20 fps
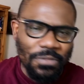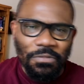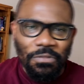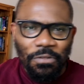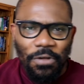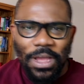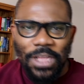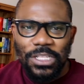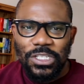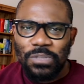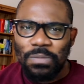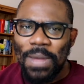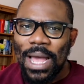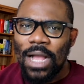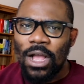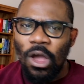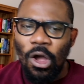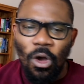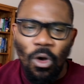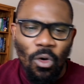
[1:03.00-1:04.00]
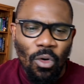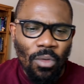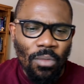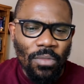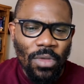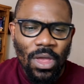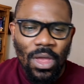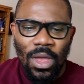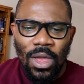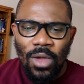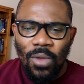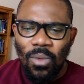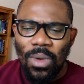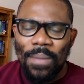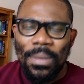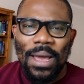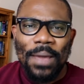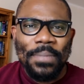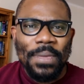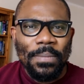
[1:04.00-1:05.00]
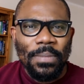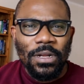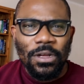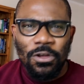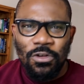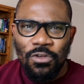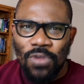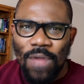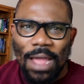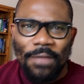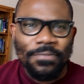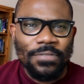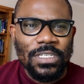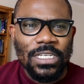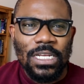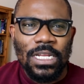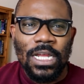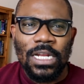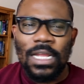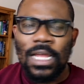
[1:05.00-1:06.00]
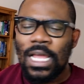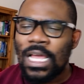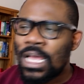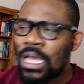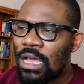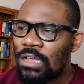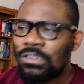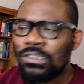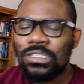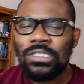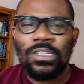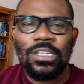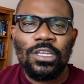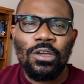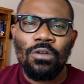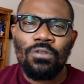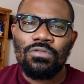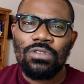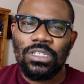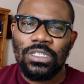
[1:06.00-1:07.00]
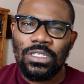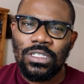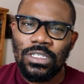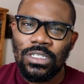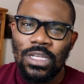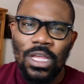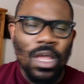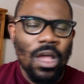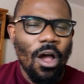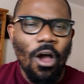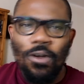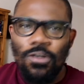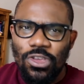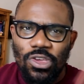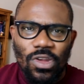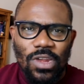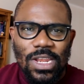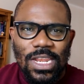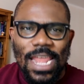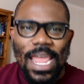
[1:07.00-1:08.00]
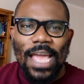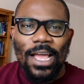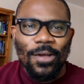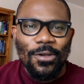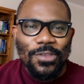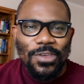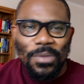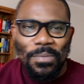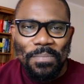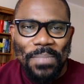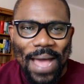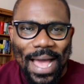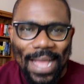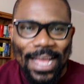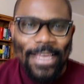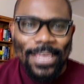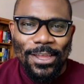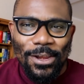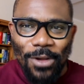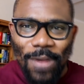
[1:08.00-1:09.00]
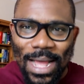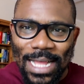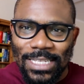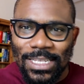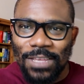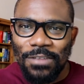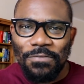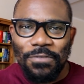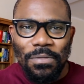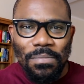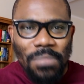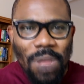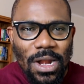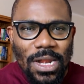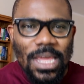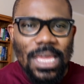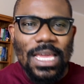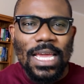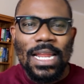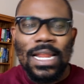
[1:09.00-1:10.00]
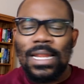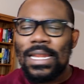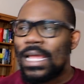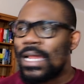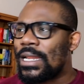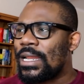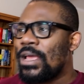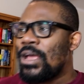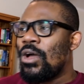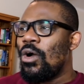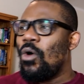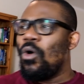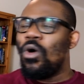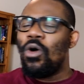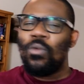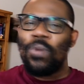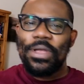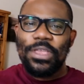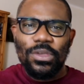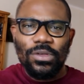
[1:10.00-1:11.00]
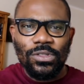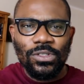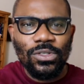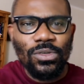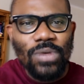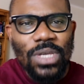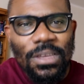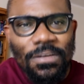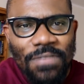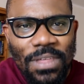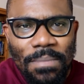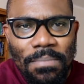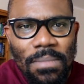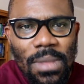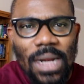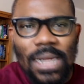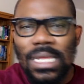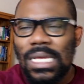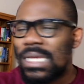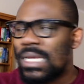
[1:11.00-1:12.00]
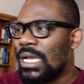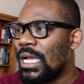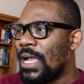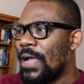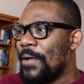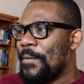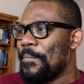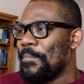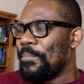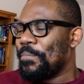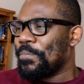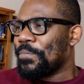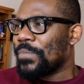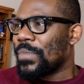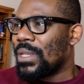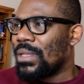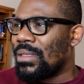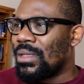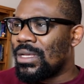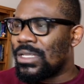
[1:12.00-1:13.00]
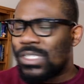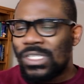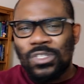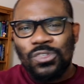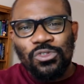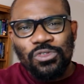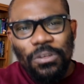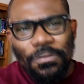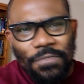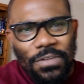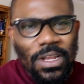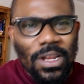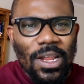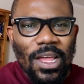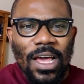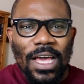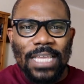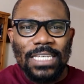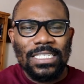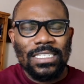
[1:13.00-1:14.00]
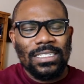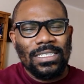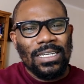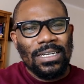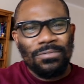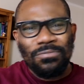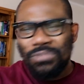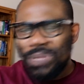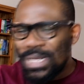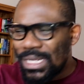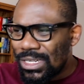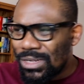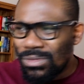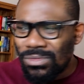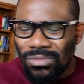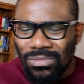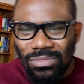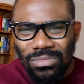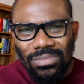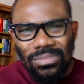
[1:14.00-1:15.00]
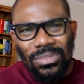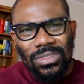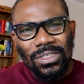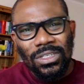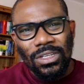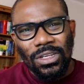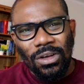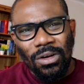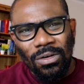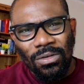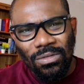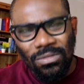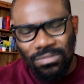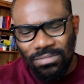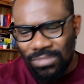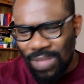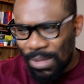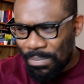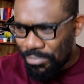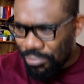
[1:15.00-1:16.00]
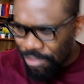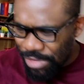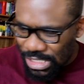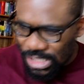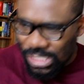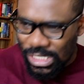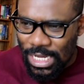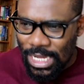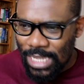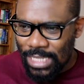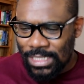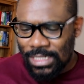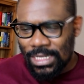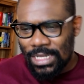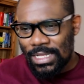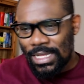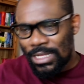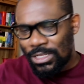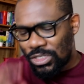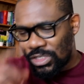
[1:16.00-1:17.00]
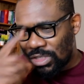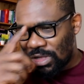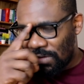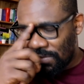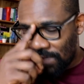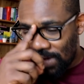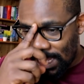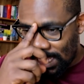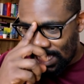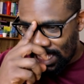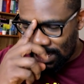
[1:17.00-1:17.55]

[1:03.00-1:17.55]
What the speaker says: and friends back home, whereby people are grafting and they're constantly always on your neck, on your back, asking for money. And then, or when you do give them money, it's trivialized. They really don't, appreciate it and stuff like